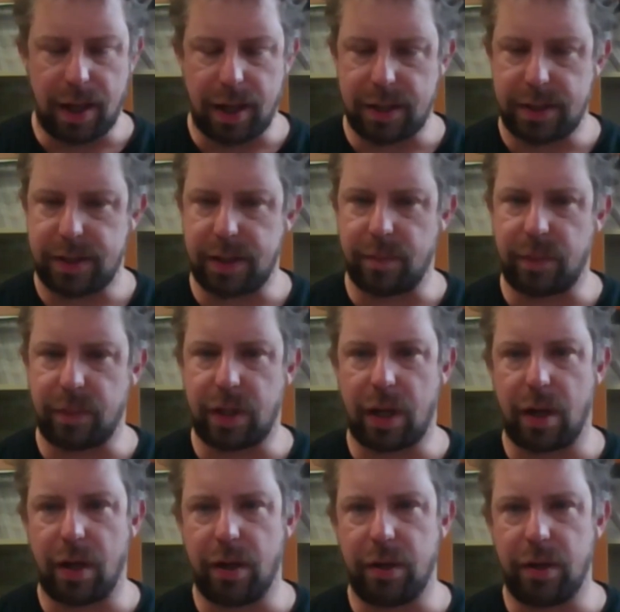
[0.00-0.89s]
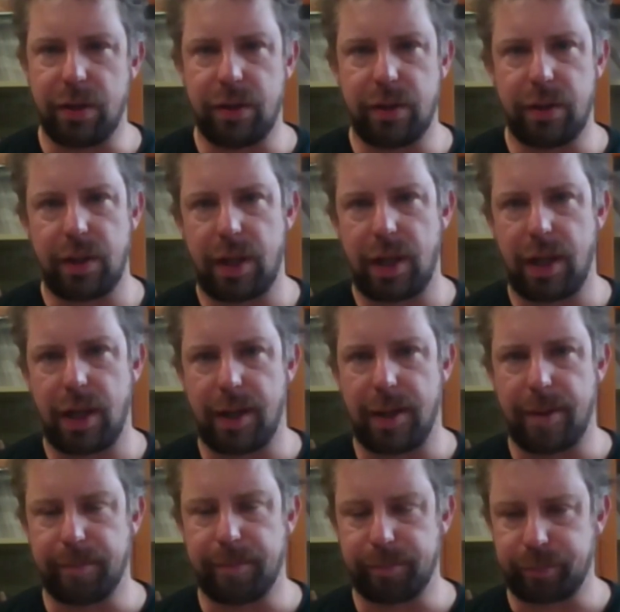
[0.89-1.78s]
Simcoe,
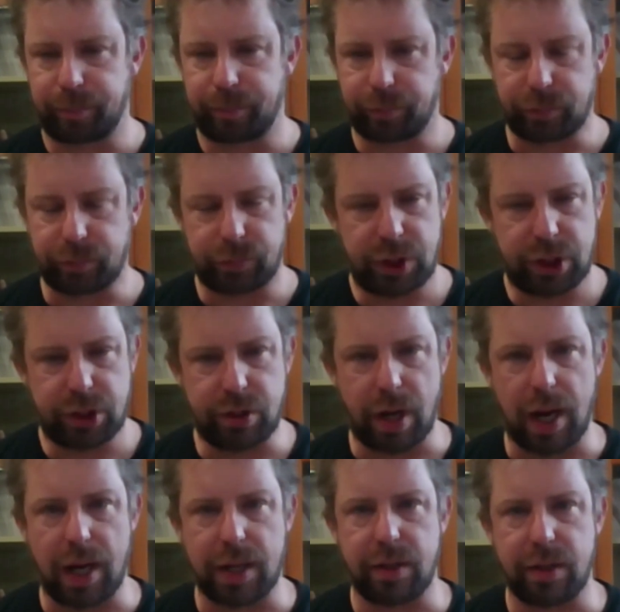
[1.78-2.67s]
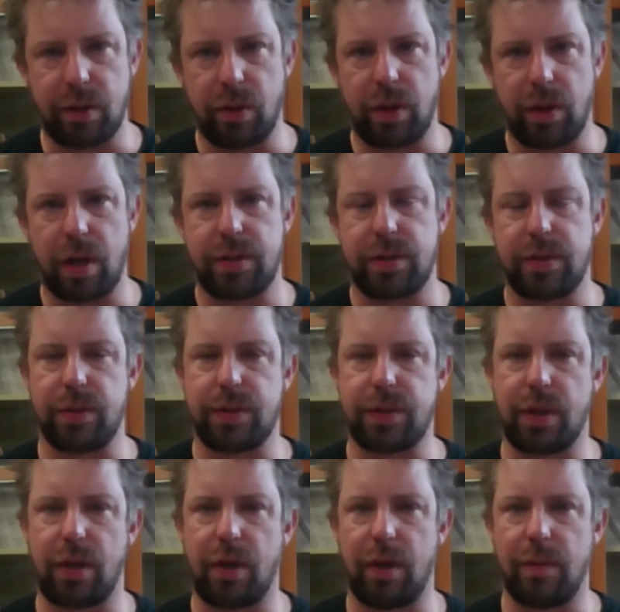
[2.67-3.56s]
Strata, all those
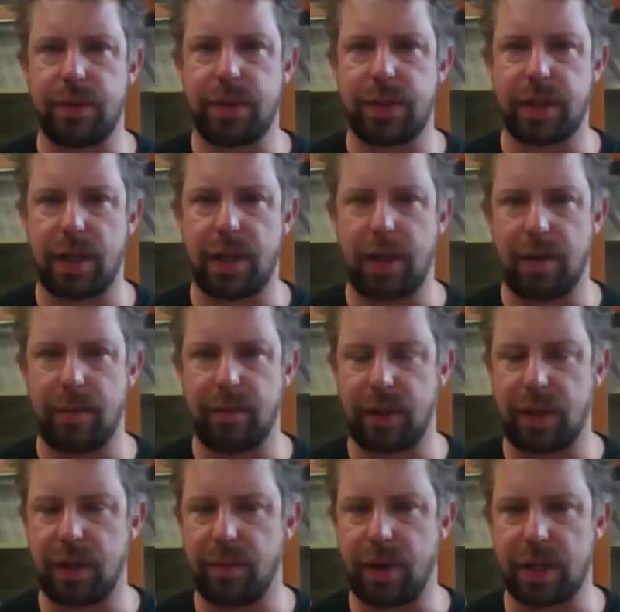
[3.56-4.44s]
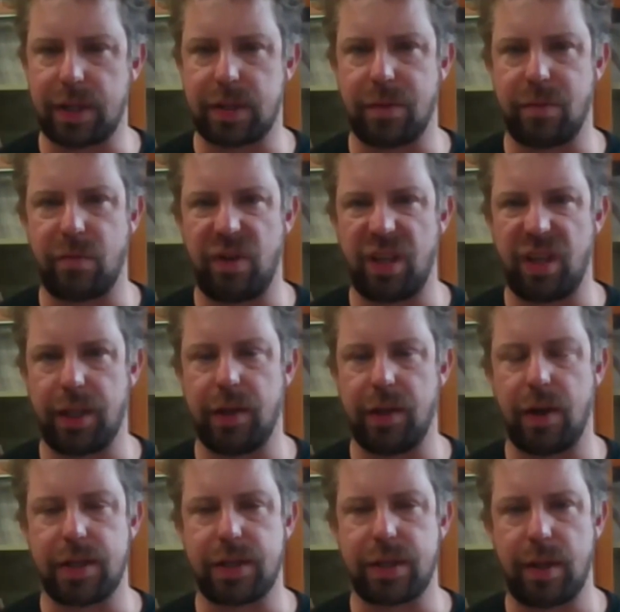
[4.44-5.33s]
sorts of hops can make some really
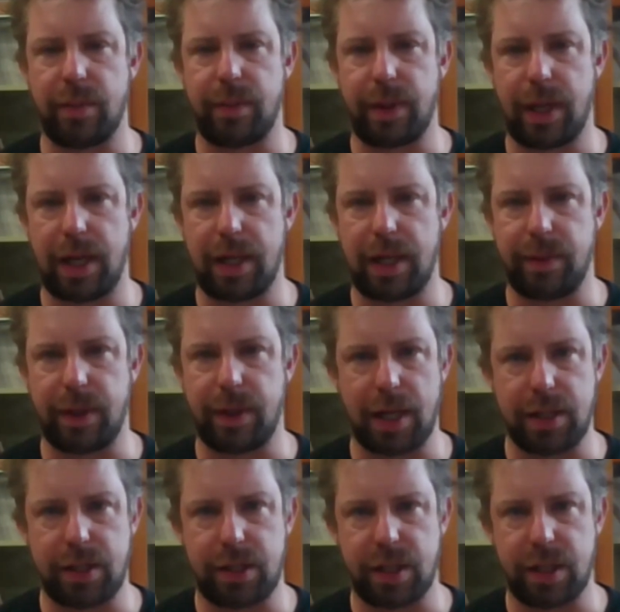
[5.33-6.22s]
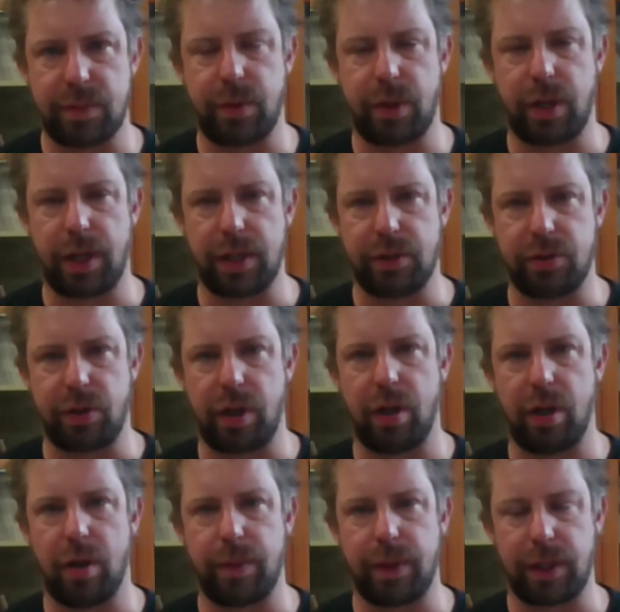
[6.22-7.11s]
nice APAs just by
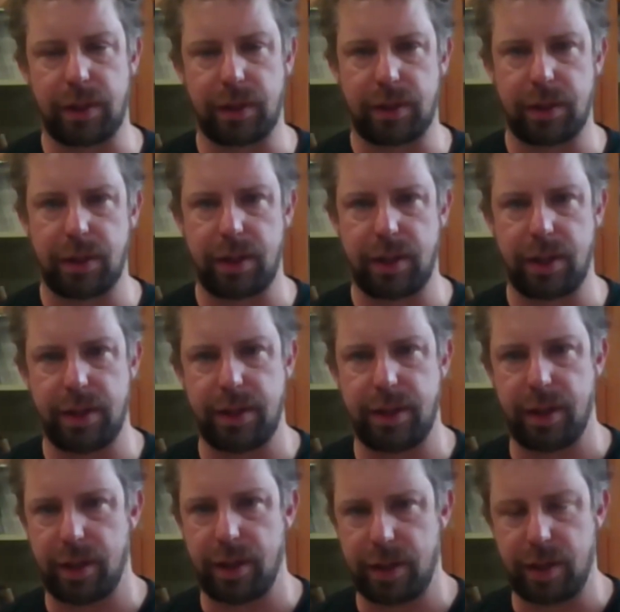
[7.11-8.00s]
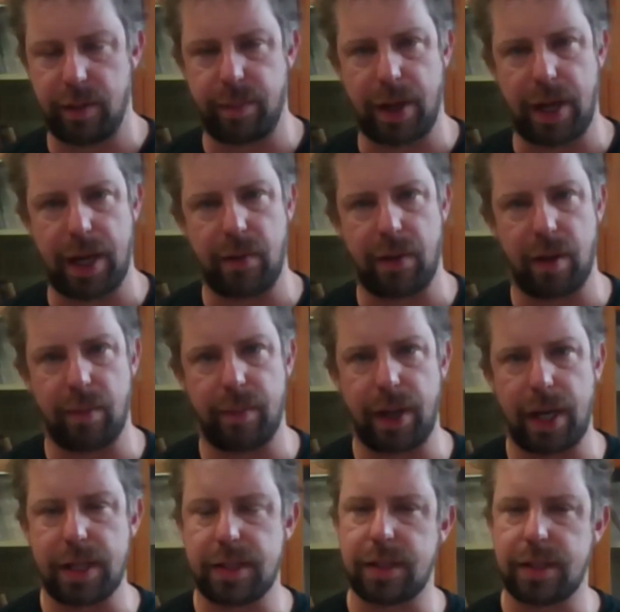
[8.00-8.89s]
dry hopping the pale ale
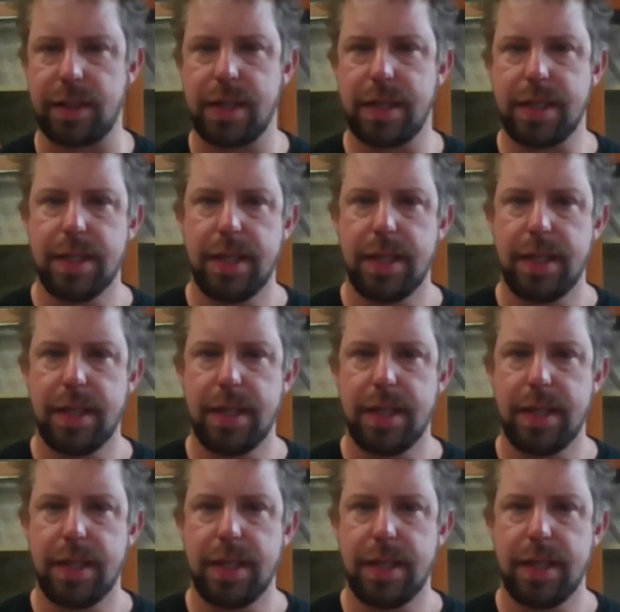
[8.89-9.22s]
base.